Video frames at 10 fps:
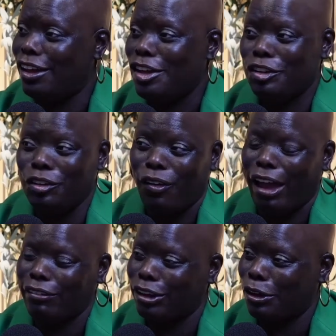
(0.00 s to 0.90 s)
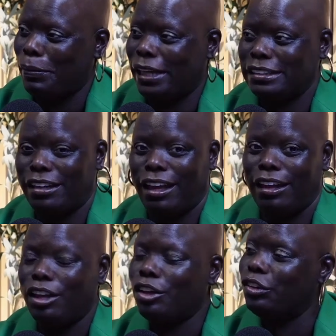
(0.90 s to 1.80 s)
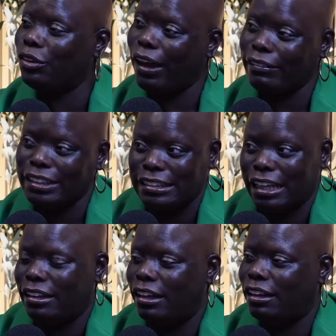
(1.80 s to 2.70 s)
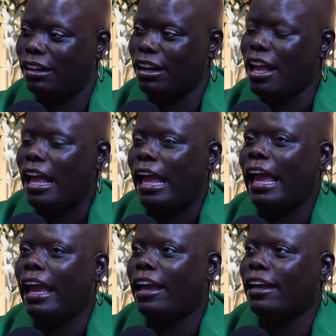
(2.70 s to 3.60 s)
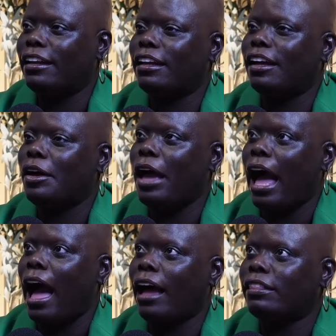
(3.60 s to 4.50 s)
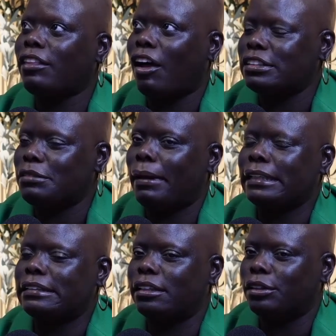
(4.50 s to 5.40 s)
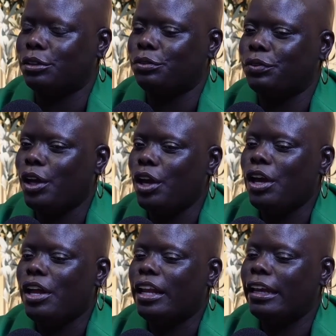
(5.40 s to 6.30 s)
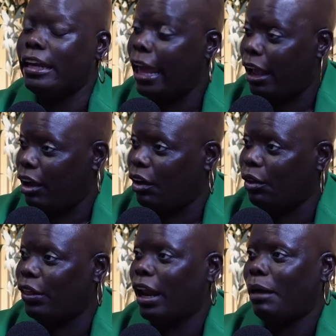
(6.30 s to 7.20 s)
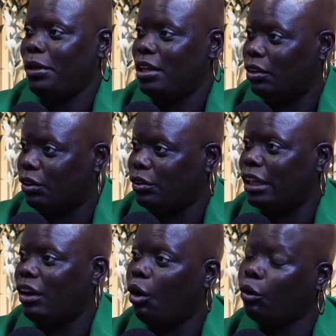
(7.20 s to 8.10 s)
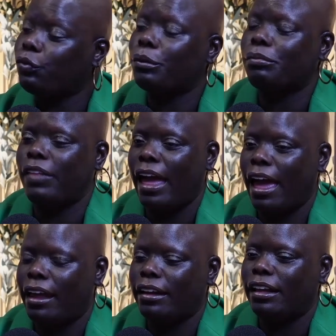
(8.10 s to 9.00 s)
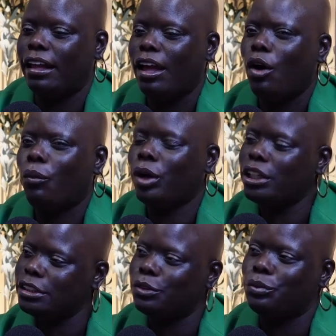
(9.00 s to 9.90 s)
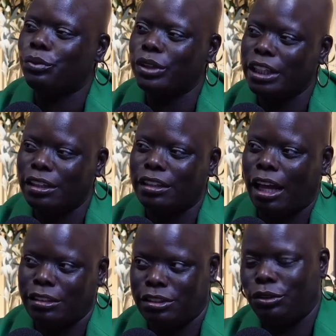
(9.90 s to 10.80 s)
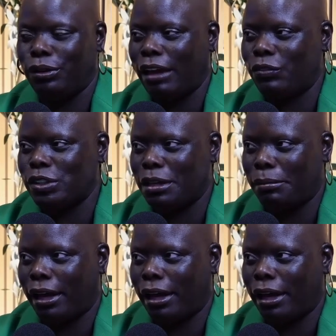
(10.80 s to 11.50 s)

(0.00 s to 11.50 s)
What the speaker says: You don't have to go back to that. You don't have to stay there. And I thought to myself, now that I'm healed and whole from that, what does it really look like to do life with somebody?